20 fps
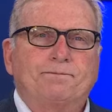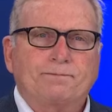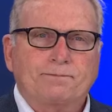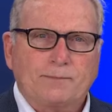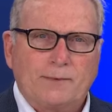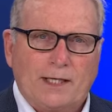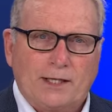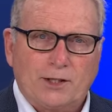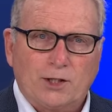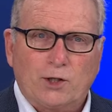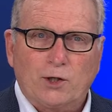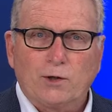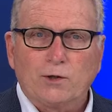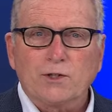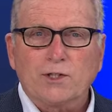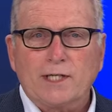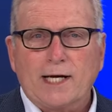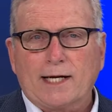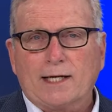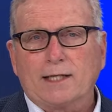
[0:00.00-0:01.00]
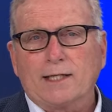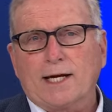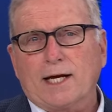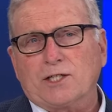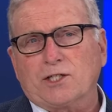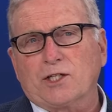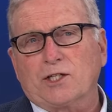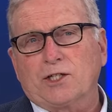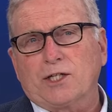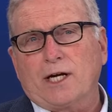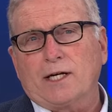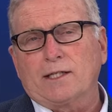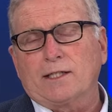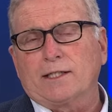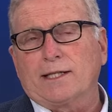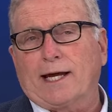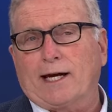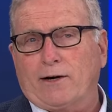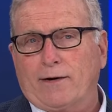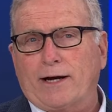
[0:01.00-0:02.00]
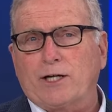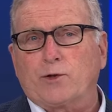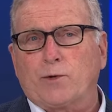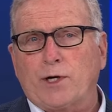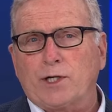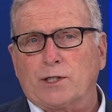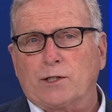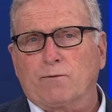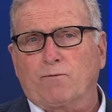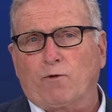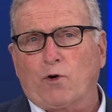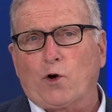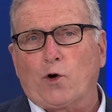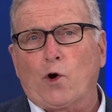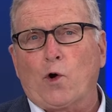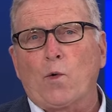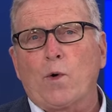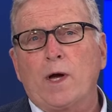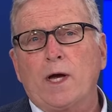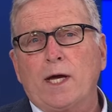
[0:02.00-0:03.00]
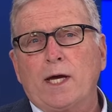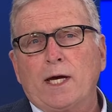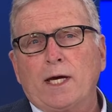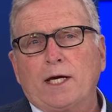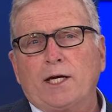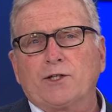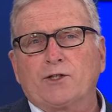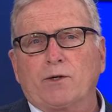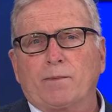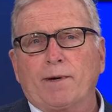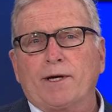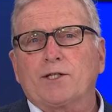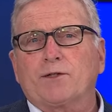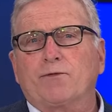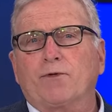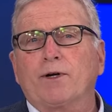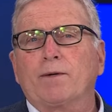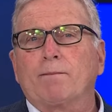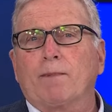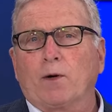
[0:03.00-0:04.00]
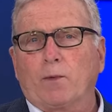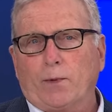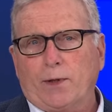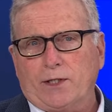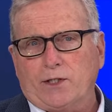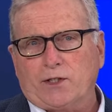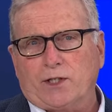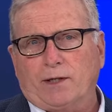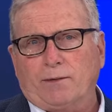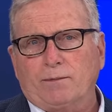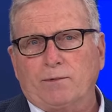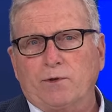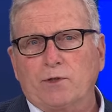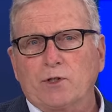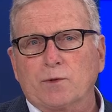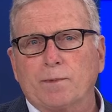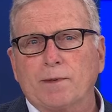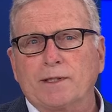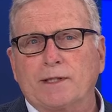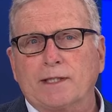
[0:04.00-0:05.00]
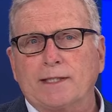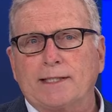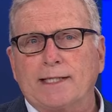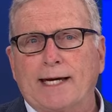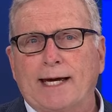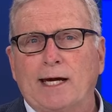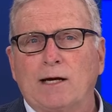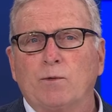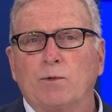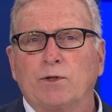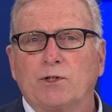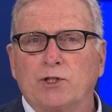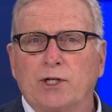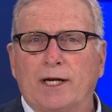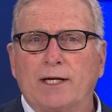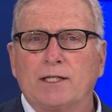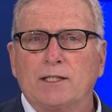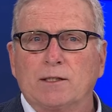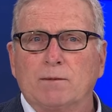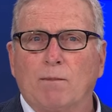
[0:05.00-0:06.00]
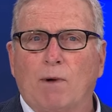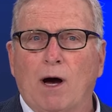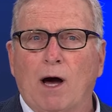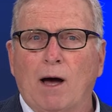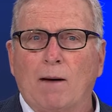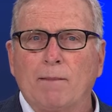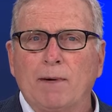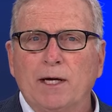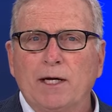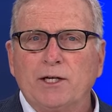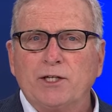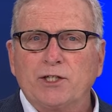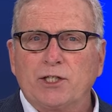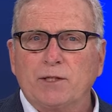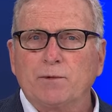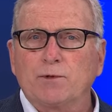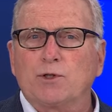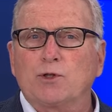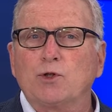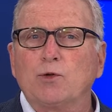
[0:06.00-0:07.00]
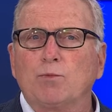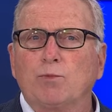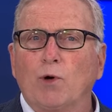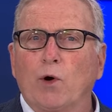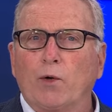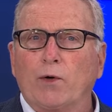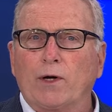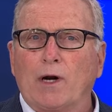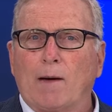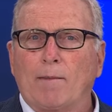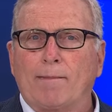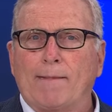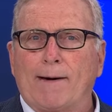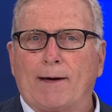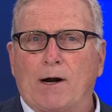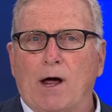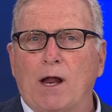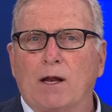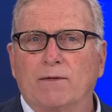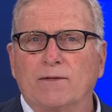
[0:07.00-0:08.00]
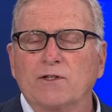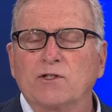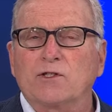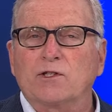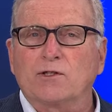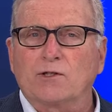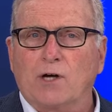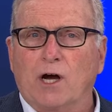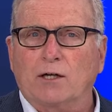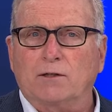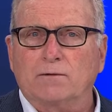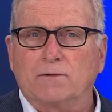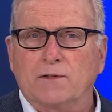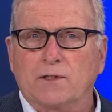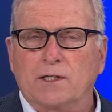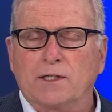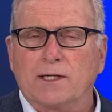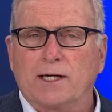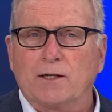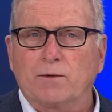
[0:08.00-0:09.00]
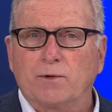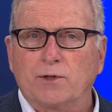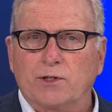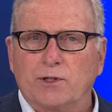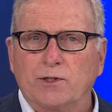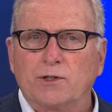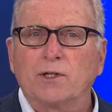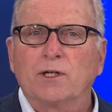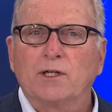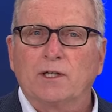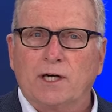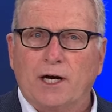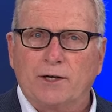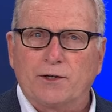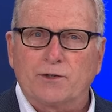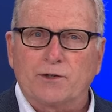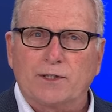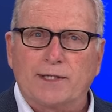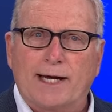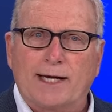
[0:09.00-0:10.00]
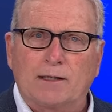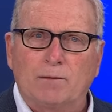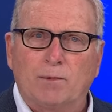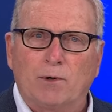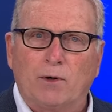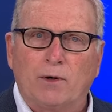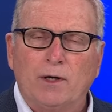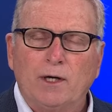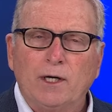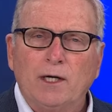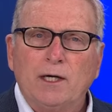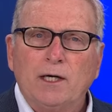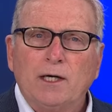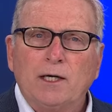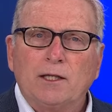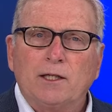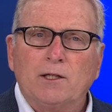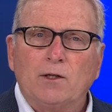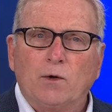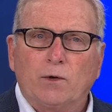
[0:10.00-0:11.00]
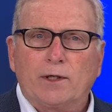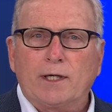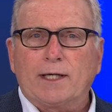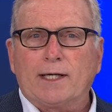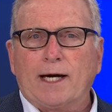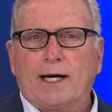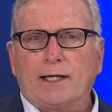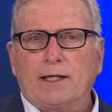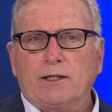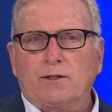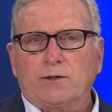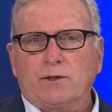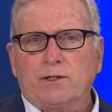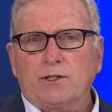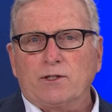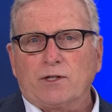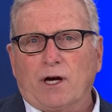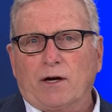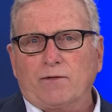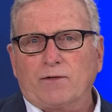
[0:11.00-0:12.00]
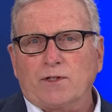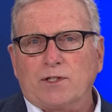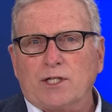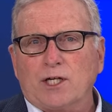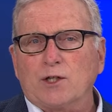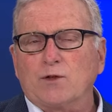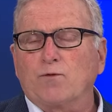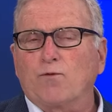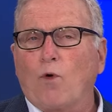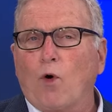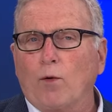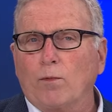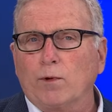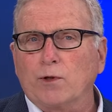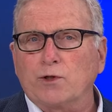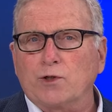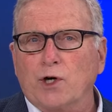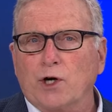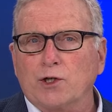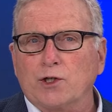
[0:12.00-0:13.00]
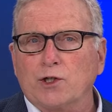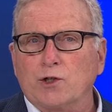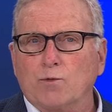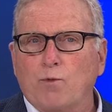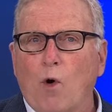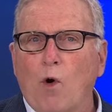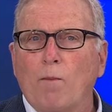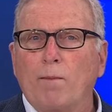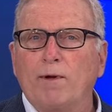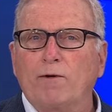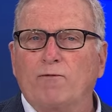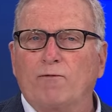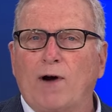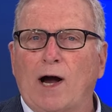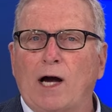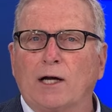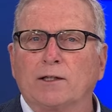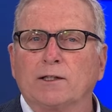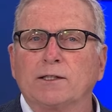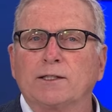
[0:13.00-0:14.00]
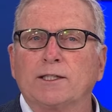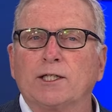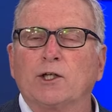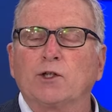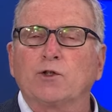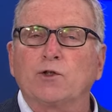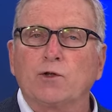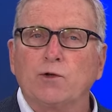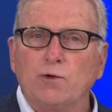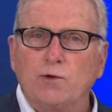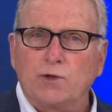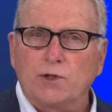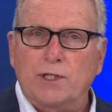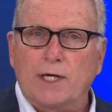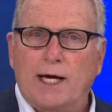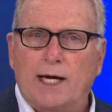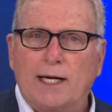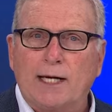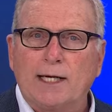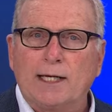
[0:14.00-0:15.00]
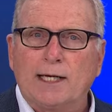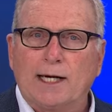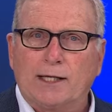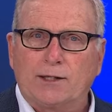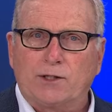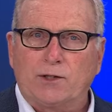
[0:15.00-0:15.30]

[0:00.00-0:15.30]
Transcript: Now, the girl standing next to Jayden in that graduation photo is her best friend Marissa, who spent the day with Jayden's mom. She was too broken up about all of this to talk to us today, which is understandable. The Anoka County Attorney's Office says formal charges won't be filed until Tuesday at